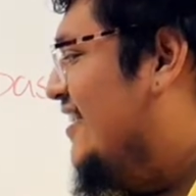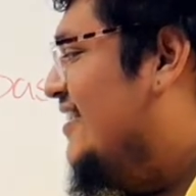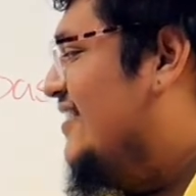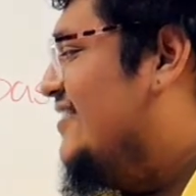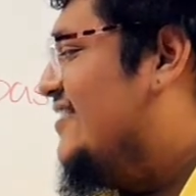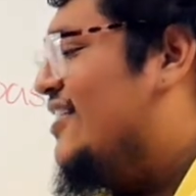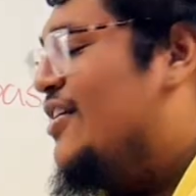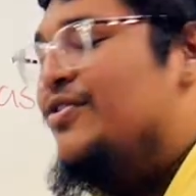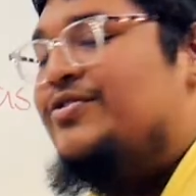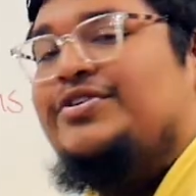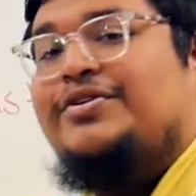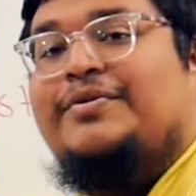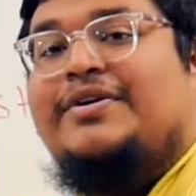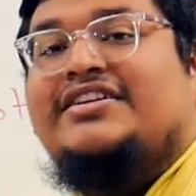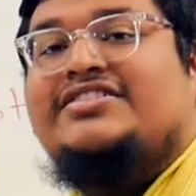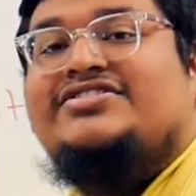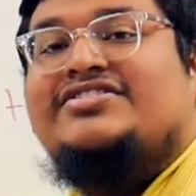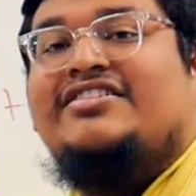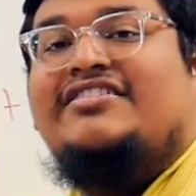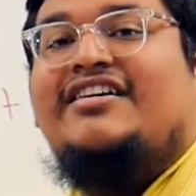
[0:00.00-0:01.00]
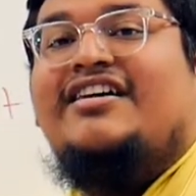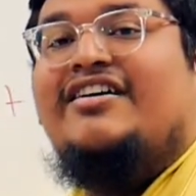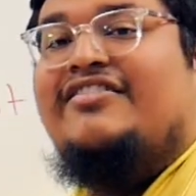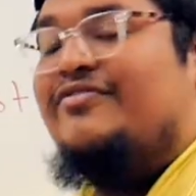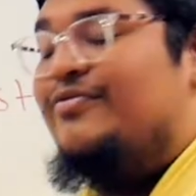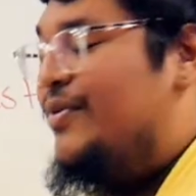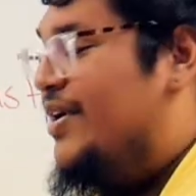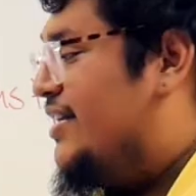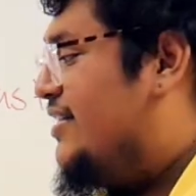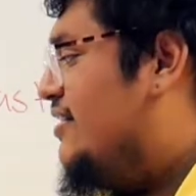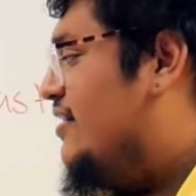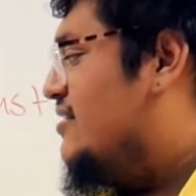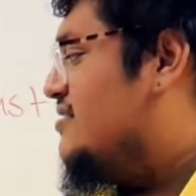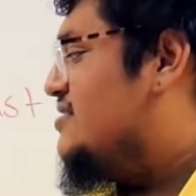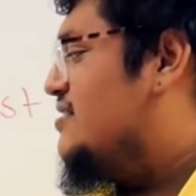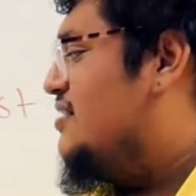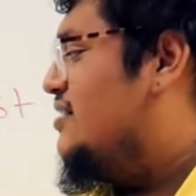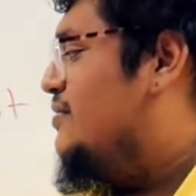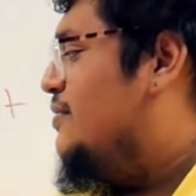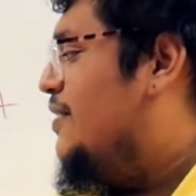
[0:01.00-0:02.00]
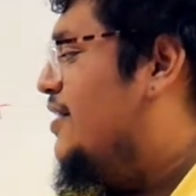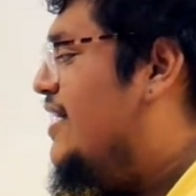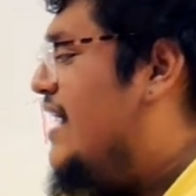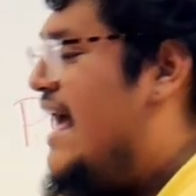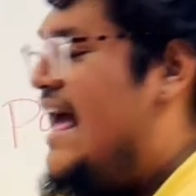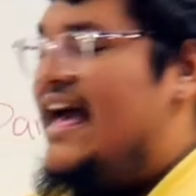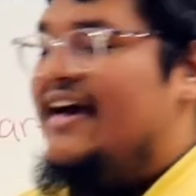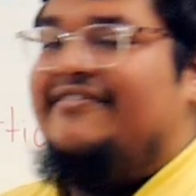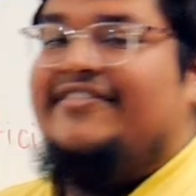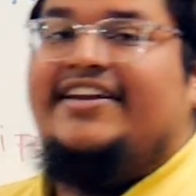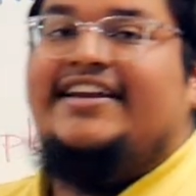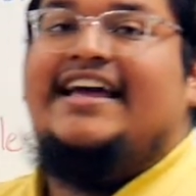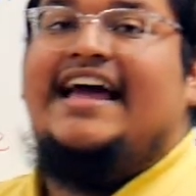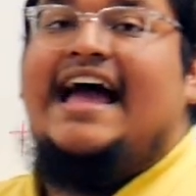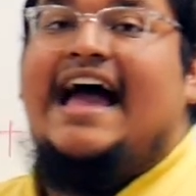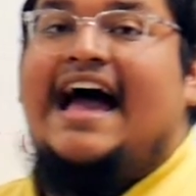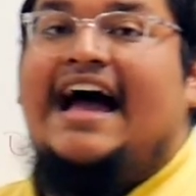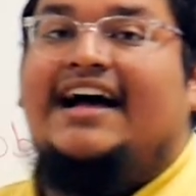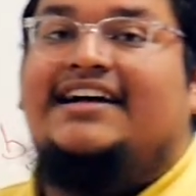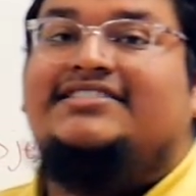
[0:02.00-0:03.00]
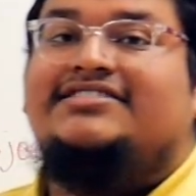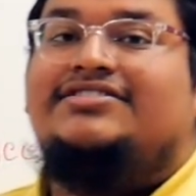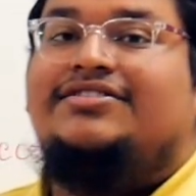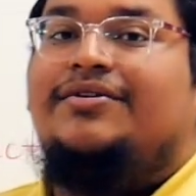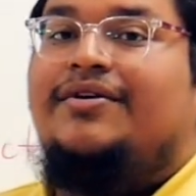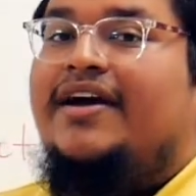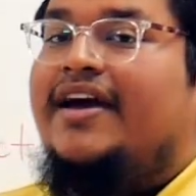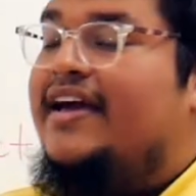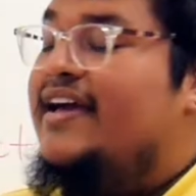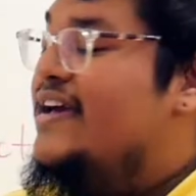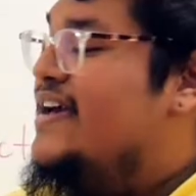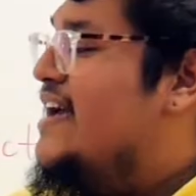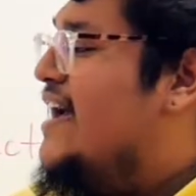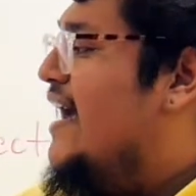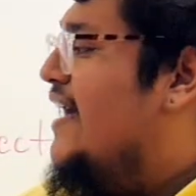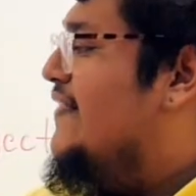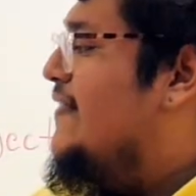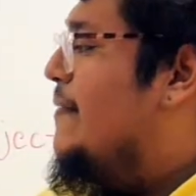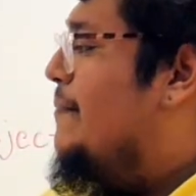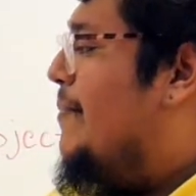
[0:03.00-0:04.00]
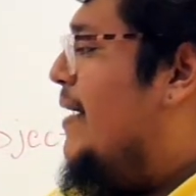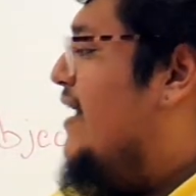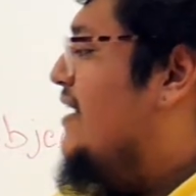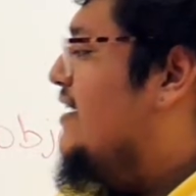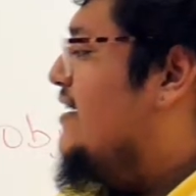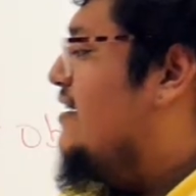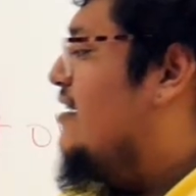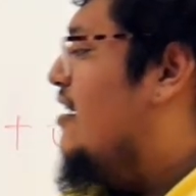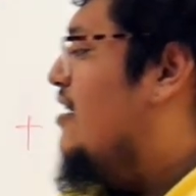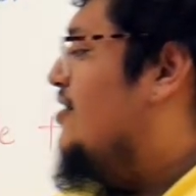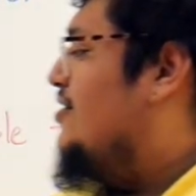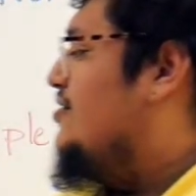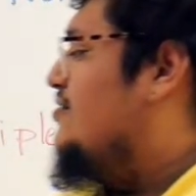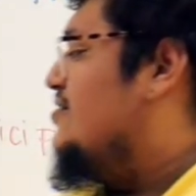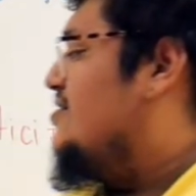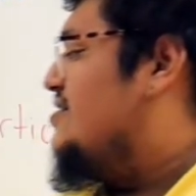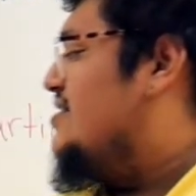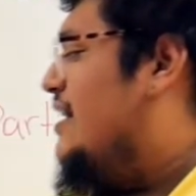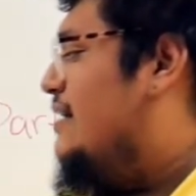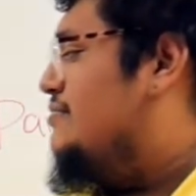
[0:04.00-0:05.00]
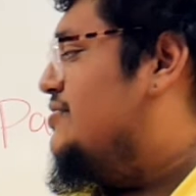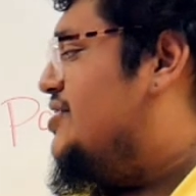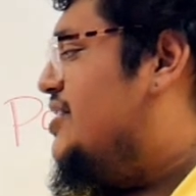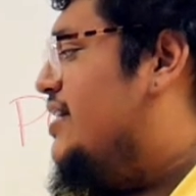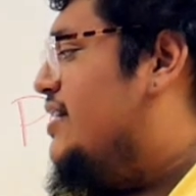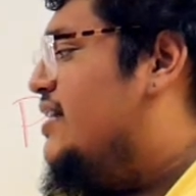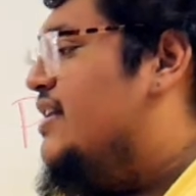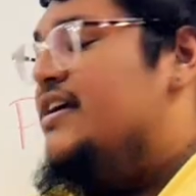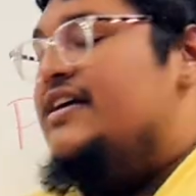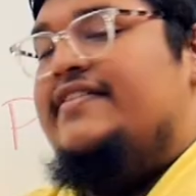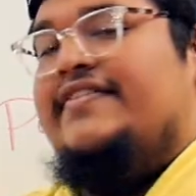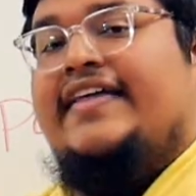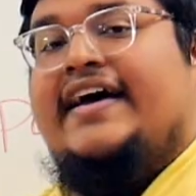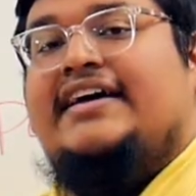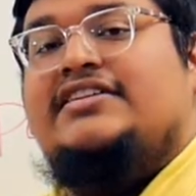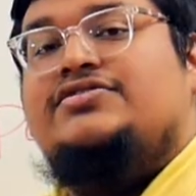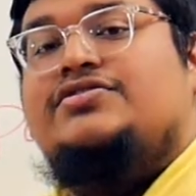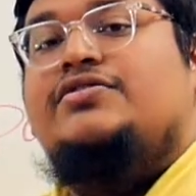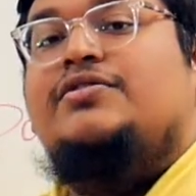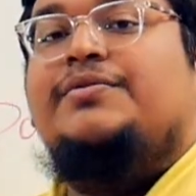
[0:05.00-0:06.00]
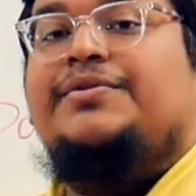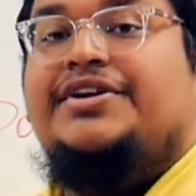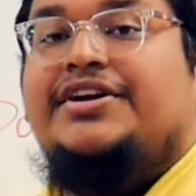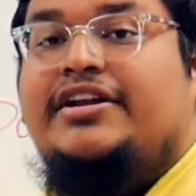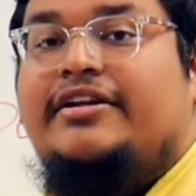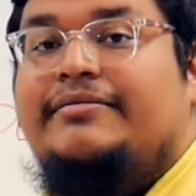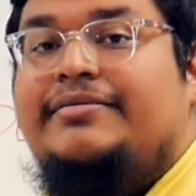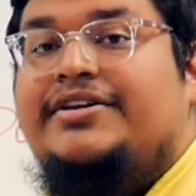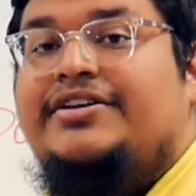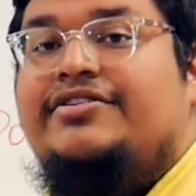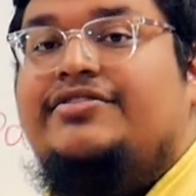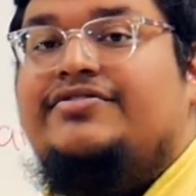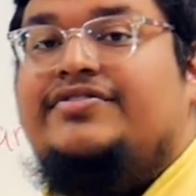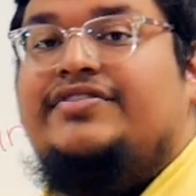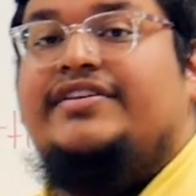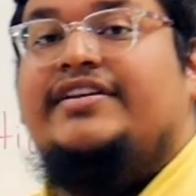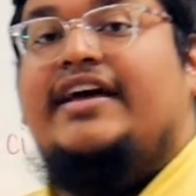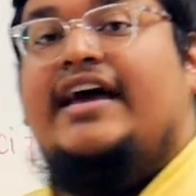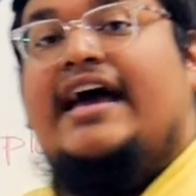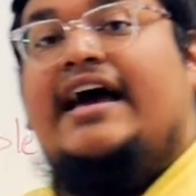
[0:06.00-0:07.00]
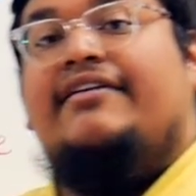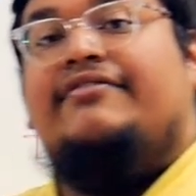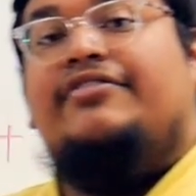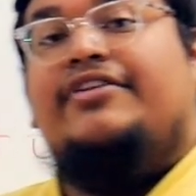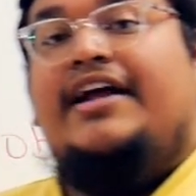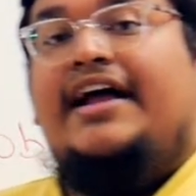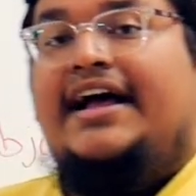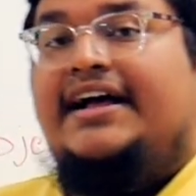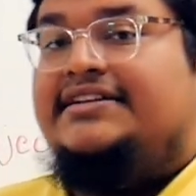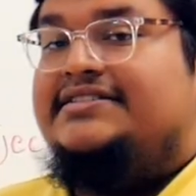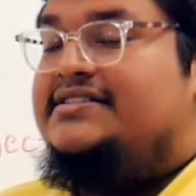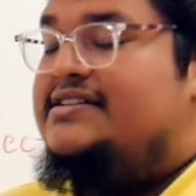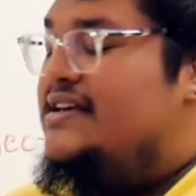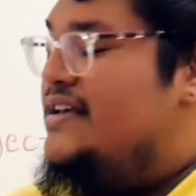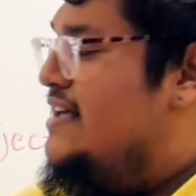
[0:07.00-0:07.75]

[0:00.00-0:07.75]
So you want to start off with the auxiliary word have and has, okay? And depending on your subject, that's who we're going to be using, have or has.